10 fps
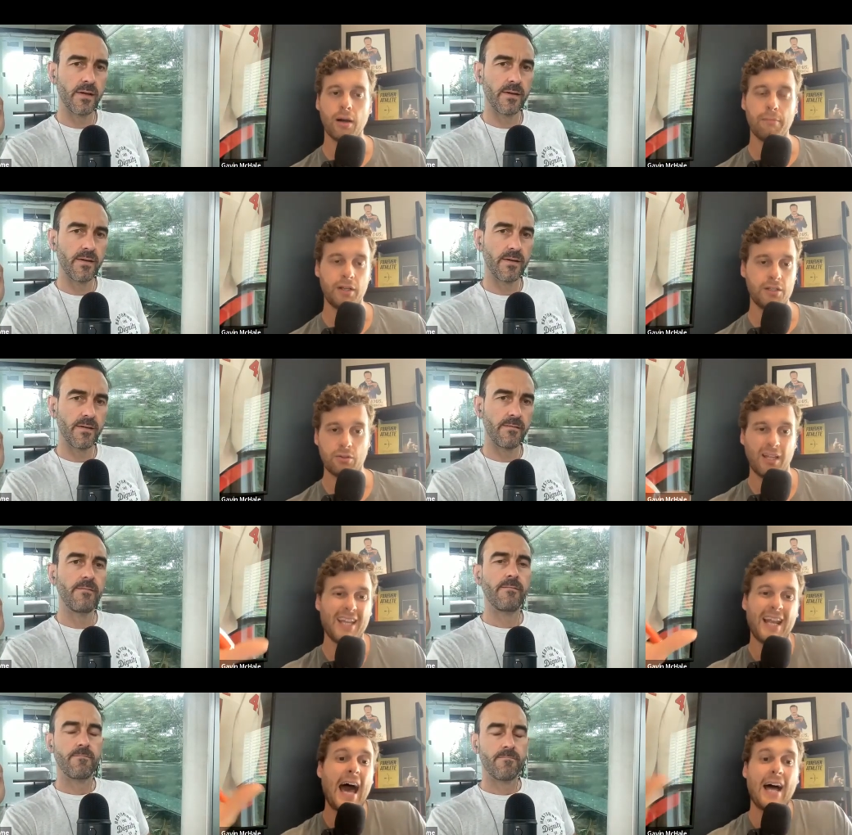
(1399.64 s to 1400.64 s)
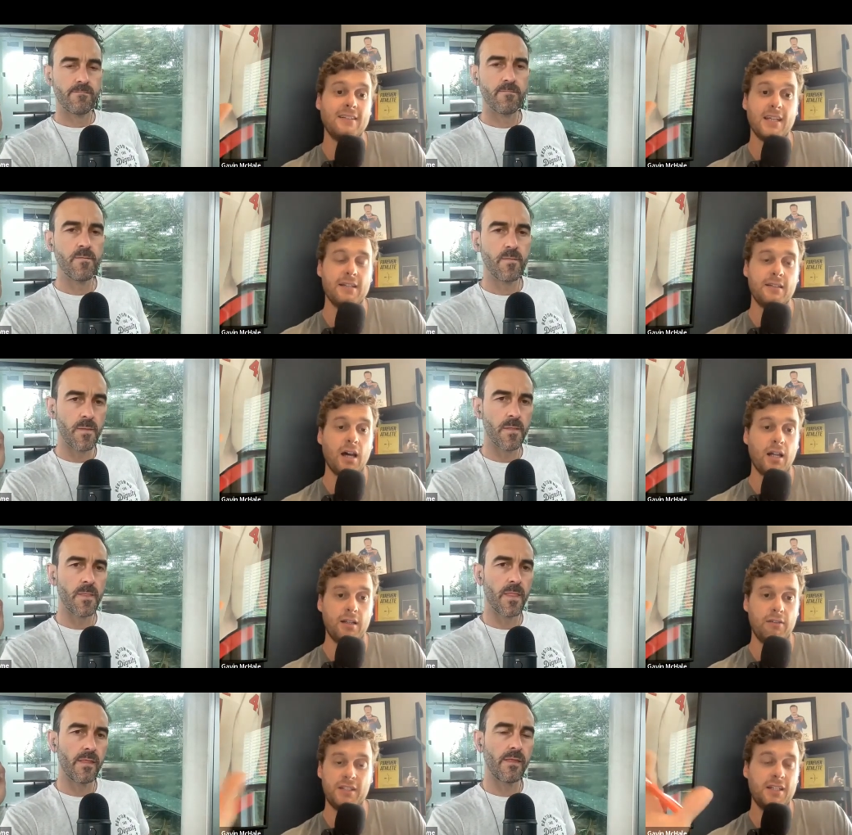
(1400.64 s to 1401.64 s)
Speaker 1: company. So like it had to get
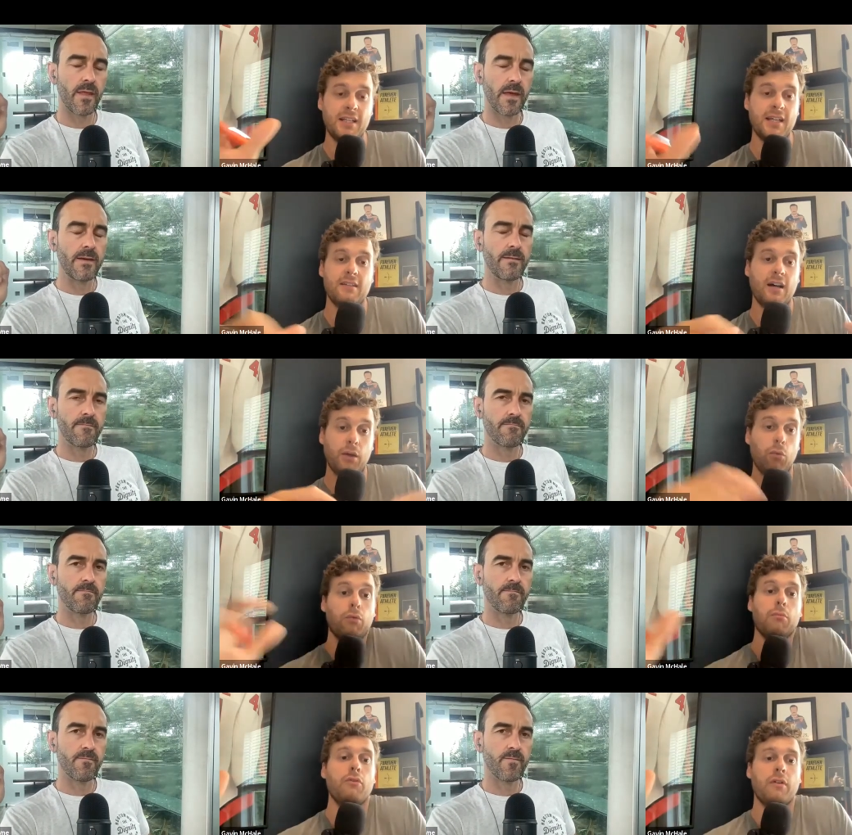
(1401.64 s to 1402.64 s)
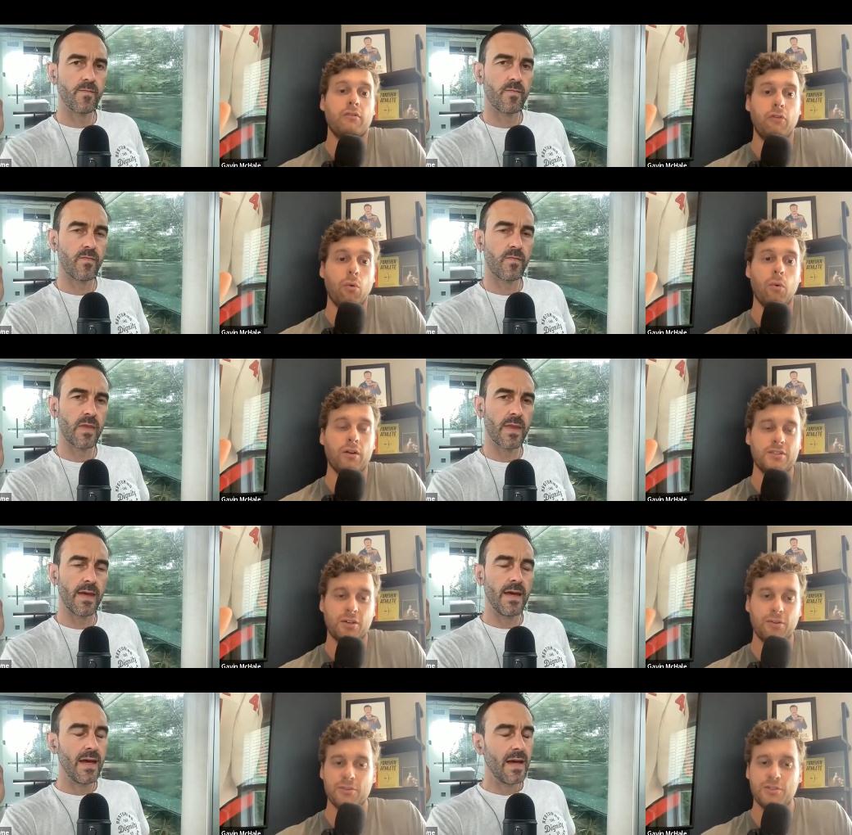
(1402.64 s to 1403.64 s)
done. If it didn't get done, they weren't moving forward.
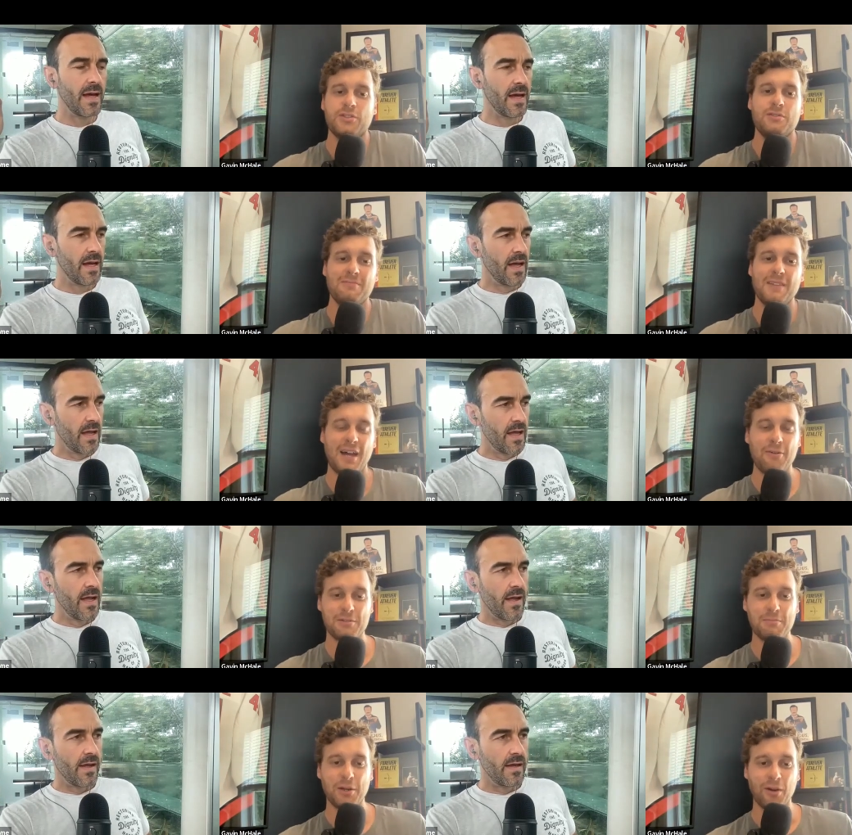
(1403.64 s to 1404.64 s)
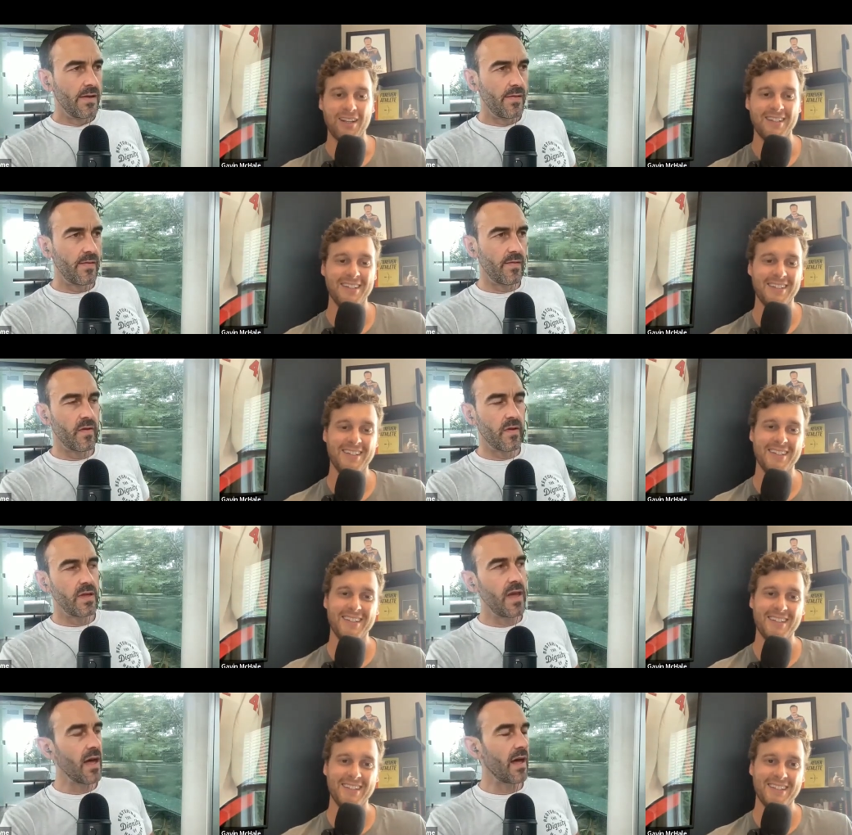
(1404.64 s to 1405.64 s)
So it was that was a big win
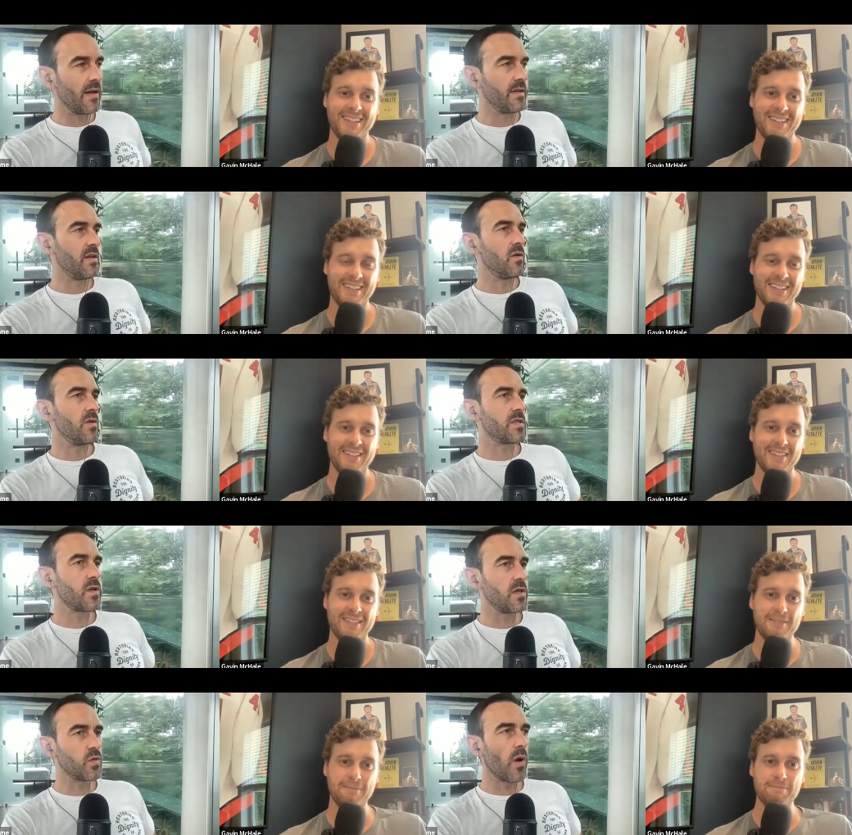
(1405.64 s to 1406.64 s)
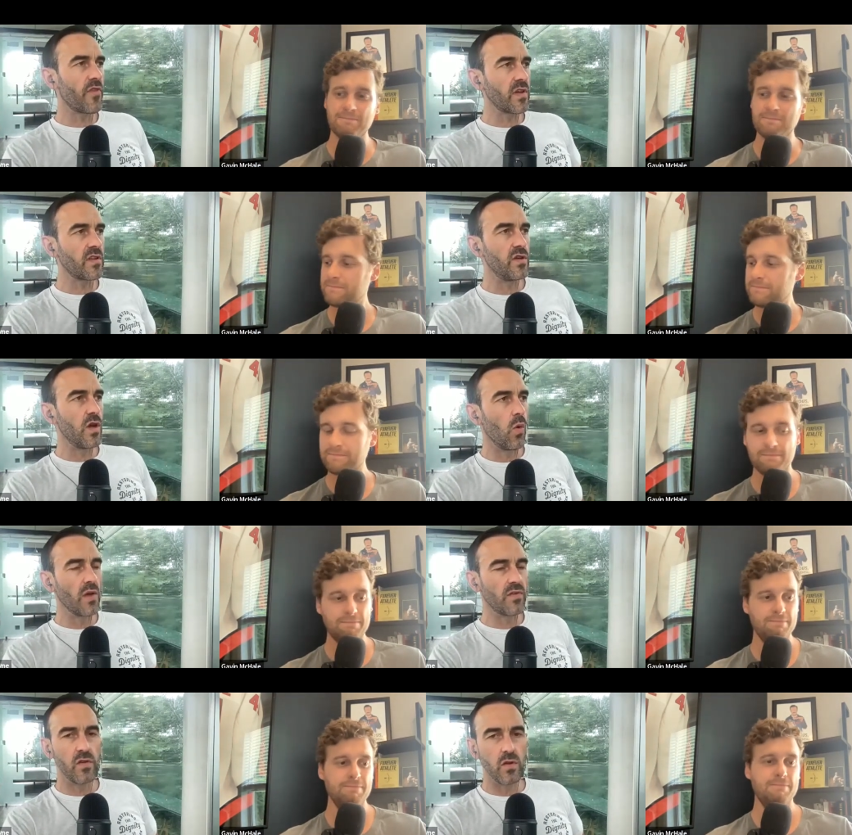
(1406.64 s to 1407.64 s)
Speaker 2: yeah you know it's it's one thing to know
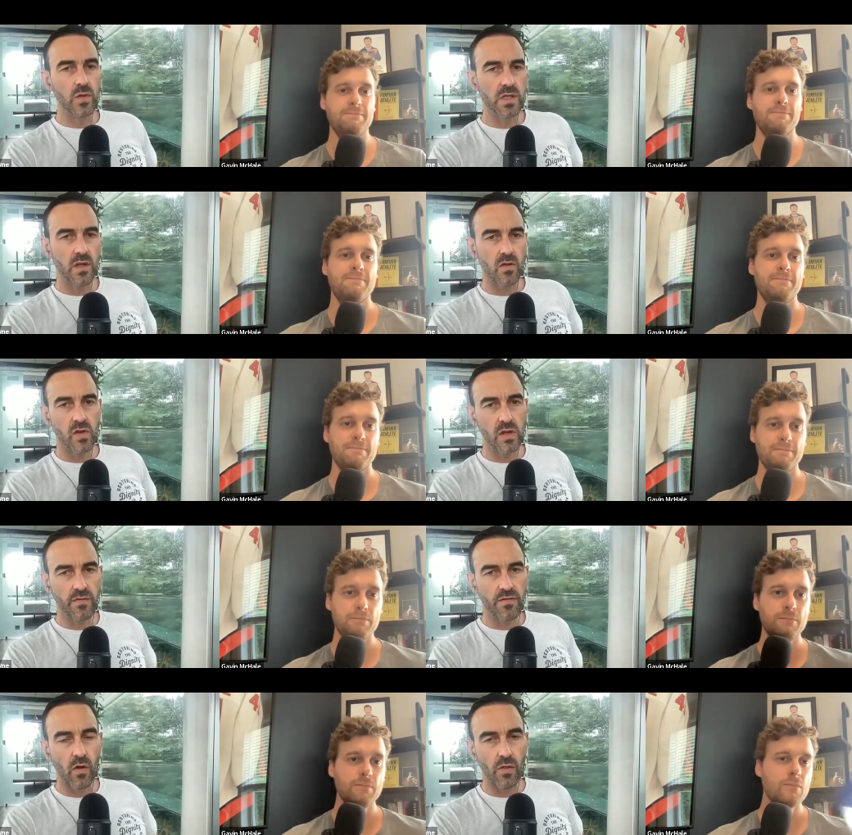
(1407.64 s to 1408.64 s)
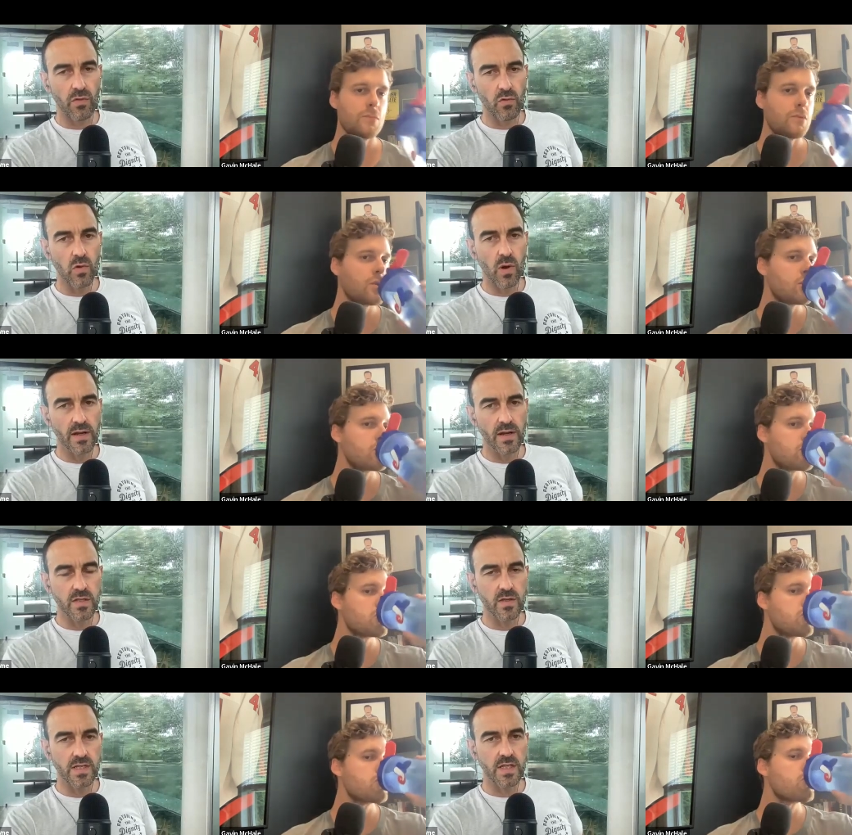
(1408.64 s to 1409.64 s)
what to do it's another thing to follow through on it
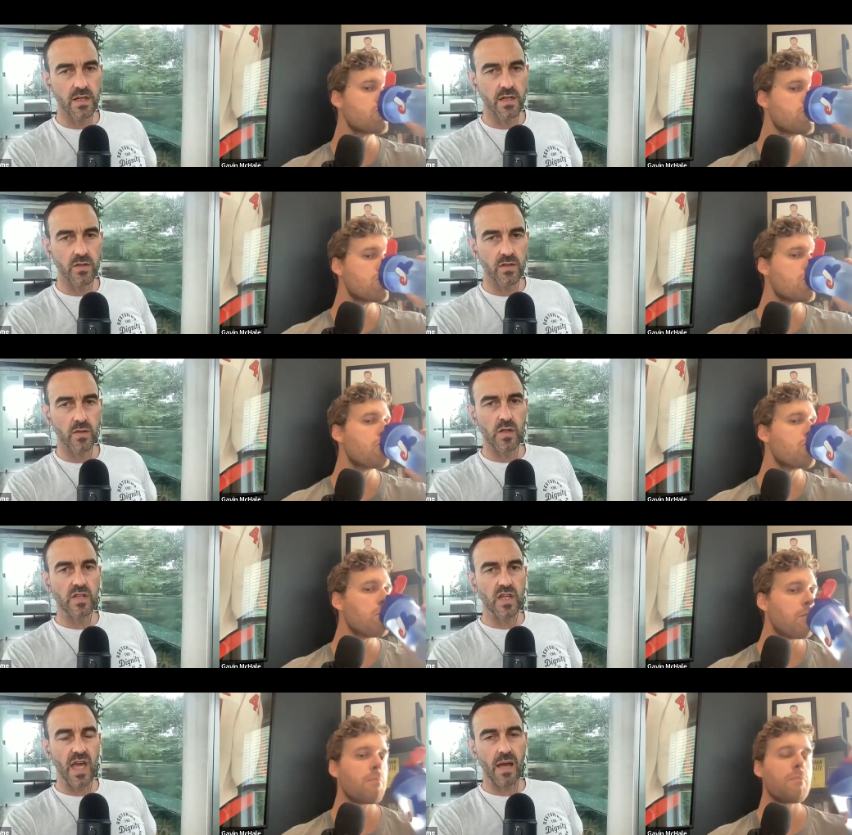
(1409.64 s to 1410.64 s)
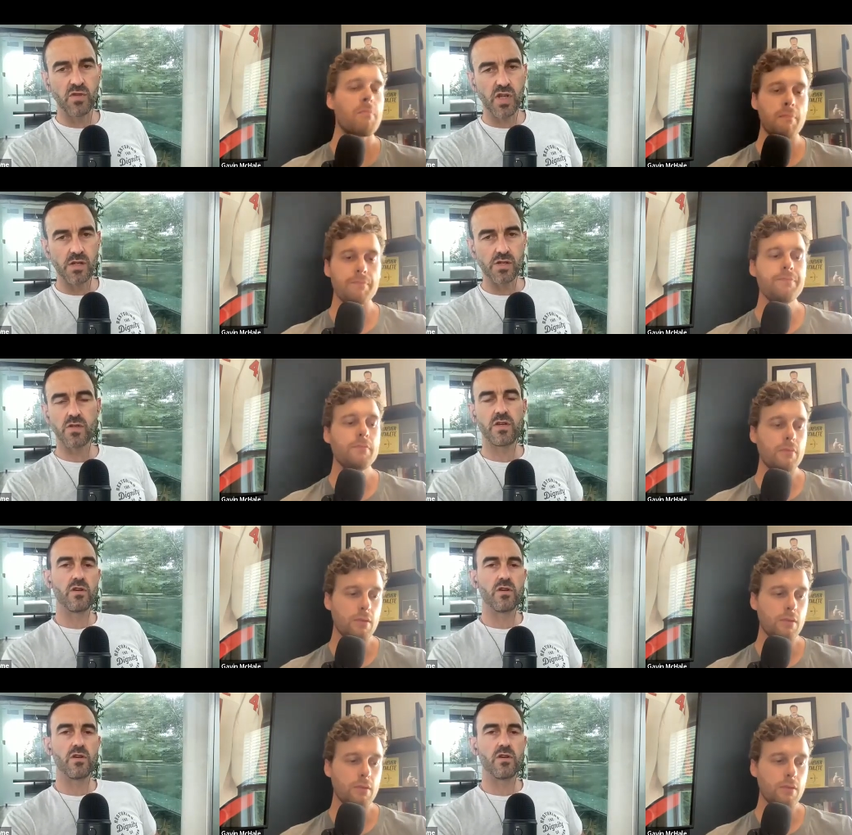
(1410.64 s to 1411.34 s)
so that's a it's a game changer that